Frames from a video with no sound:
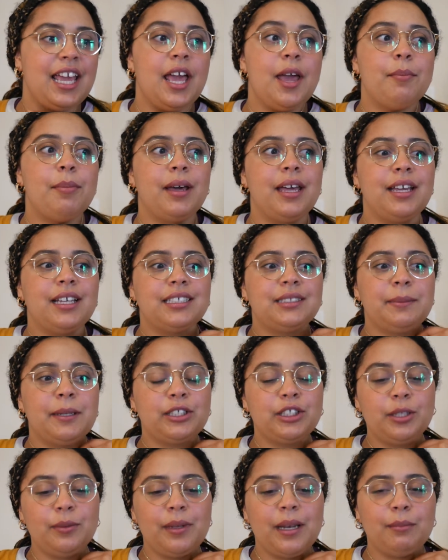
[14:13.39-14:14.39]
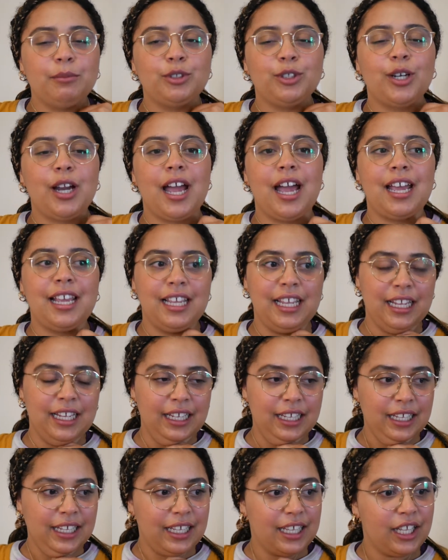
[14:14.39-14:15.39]
But especially when I'm
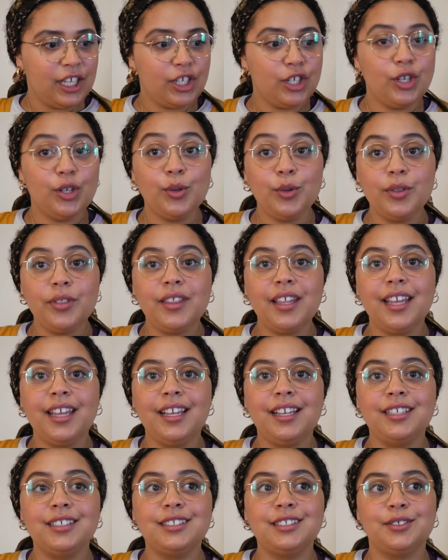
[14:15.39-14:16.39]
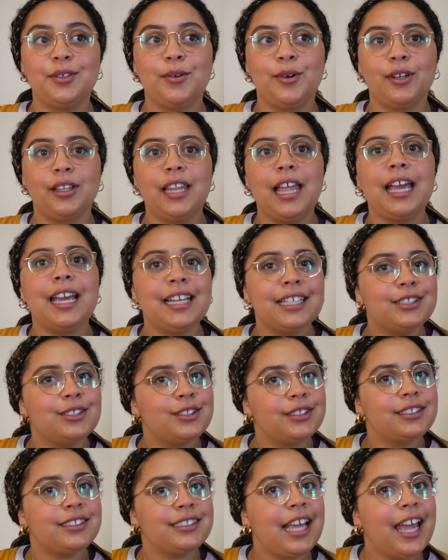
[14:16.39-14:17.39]
trying new things, or like I
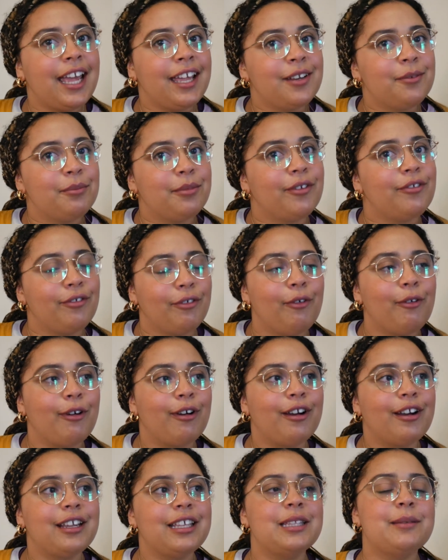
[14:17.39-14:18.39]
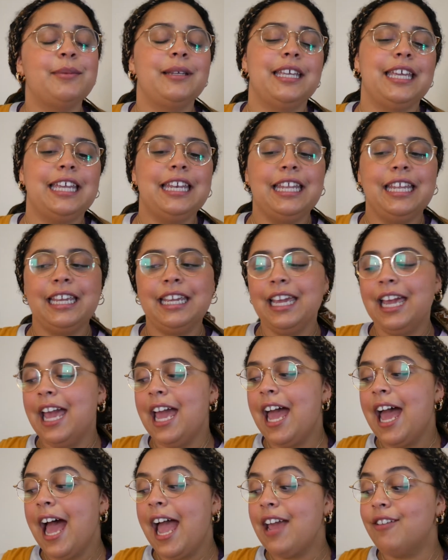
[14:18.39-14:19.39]
said before in the beginning,
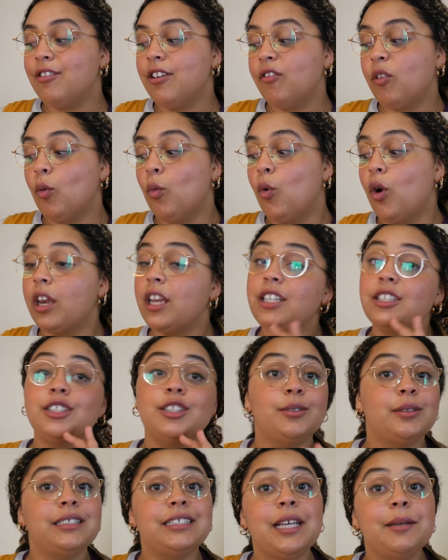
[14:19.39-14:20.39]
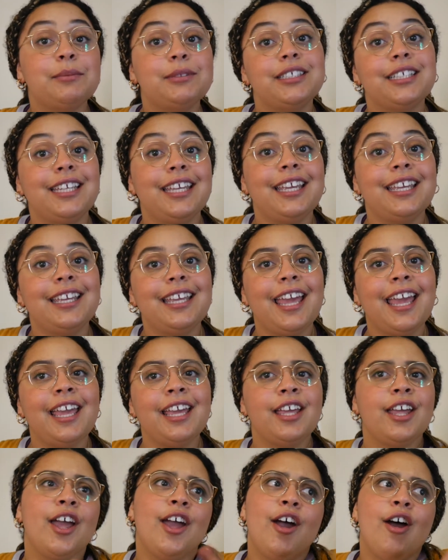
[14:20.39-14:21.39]
I've never wanted to attempt a king
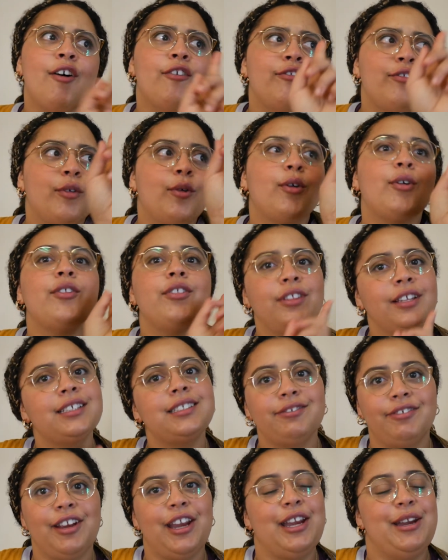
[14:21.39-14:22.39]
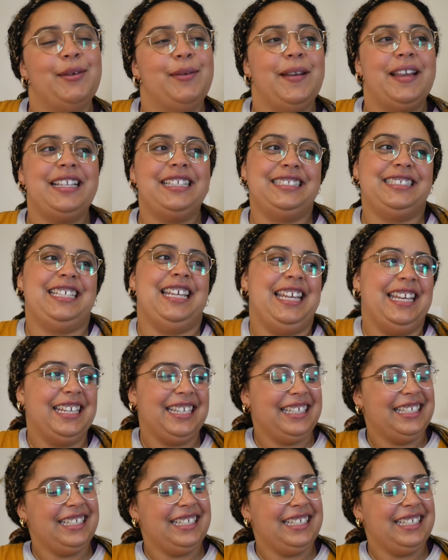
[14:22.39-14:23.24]
cake for this very reason.